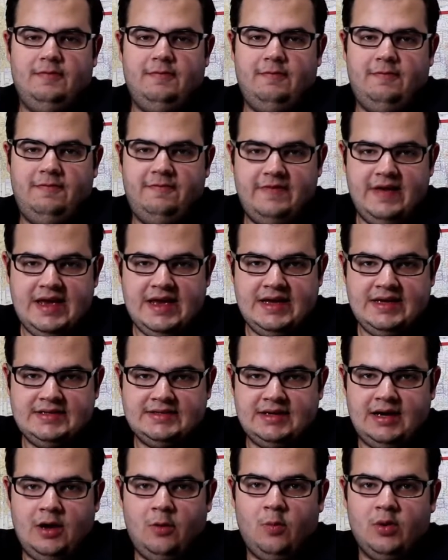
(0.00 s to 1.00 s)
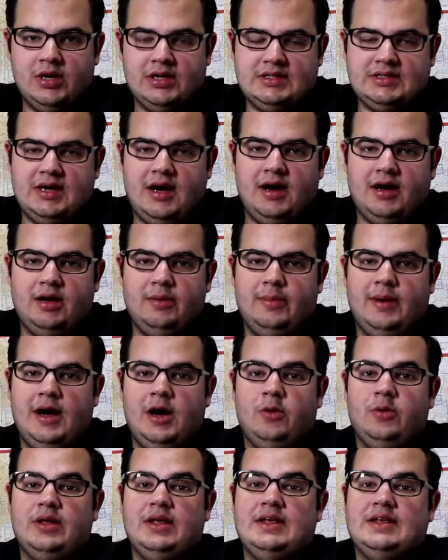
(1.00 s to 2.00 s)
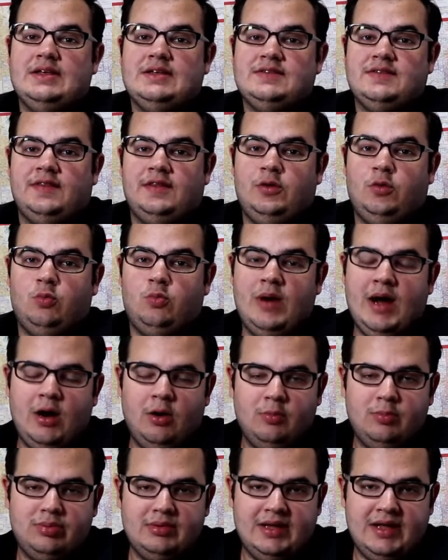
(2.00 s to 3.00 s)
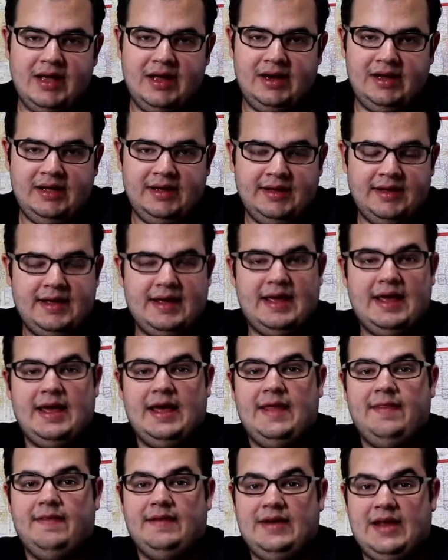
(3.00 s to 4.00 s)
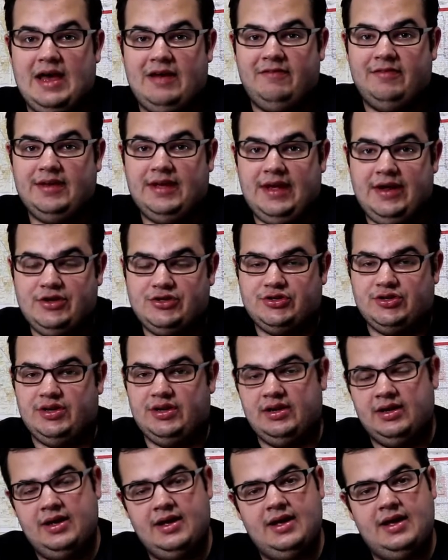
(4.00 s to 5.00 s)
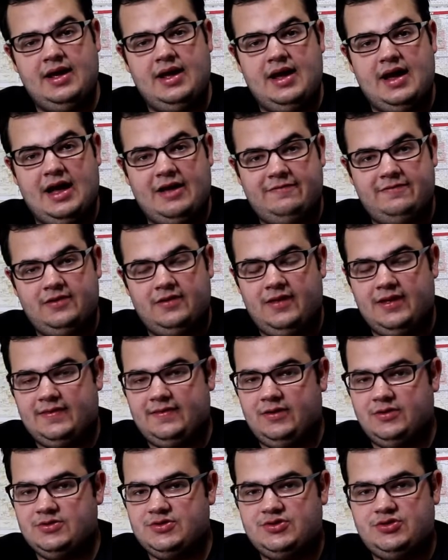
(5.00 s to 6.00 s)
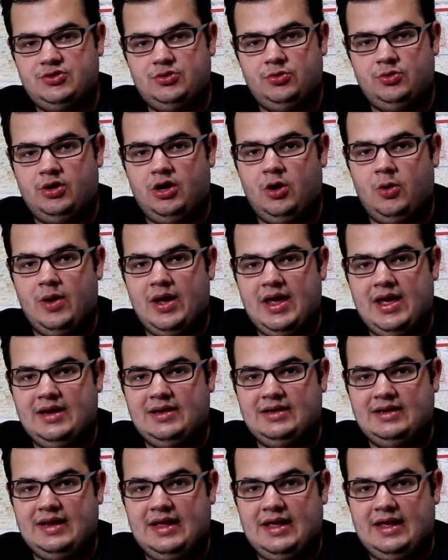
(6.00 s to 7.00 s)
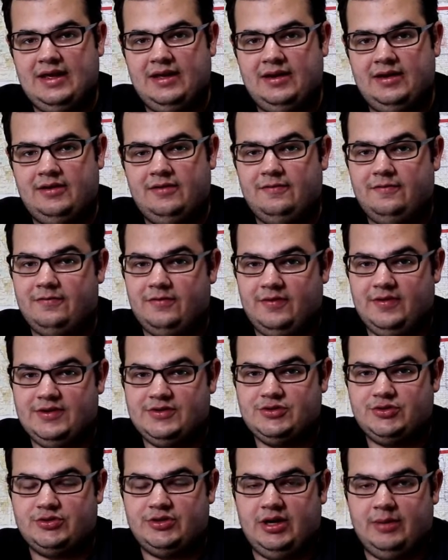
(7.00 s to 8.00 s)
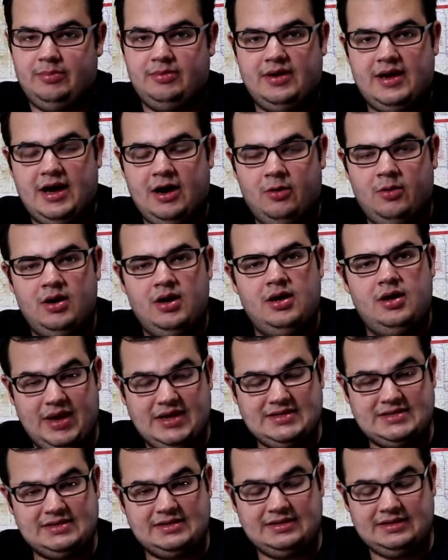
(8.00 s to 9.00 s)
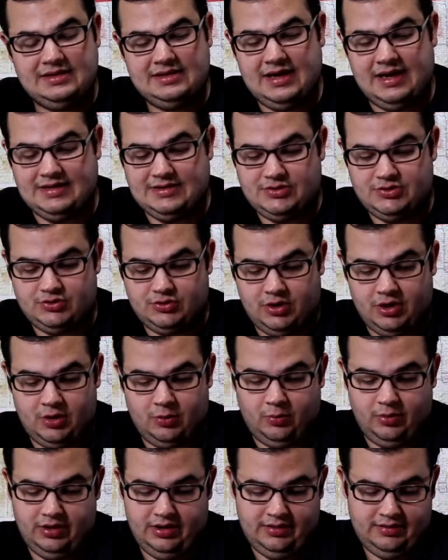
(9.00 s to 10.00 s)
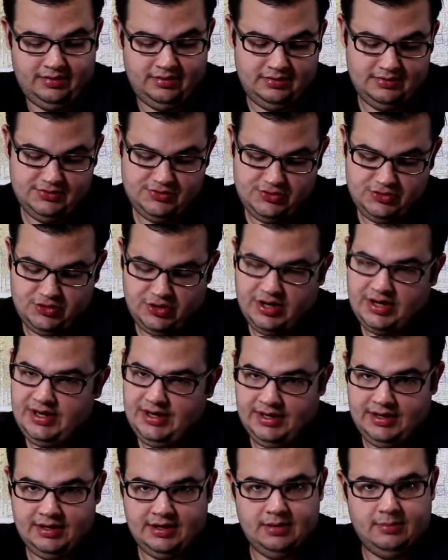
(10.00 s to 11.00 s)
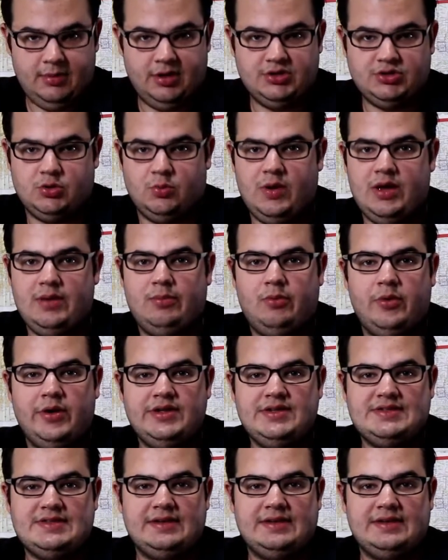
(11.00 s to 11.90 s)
phase I want to talk about is the route planning and the navigation. I feel like those two go hand in hand for this trip. Now, basically I start with stringing a bunch of waypoints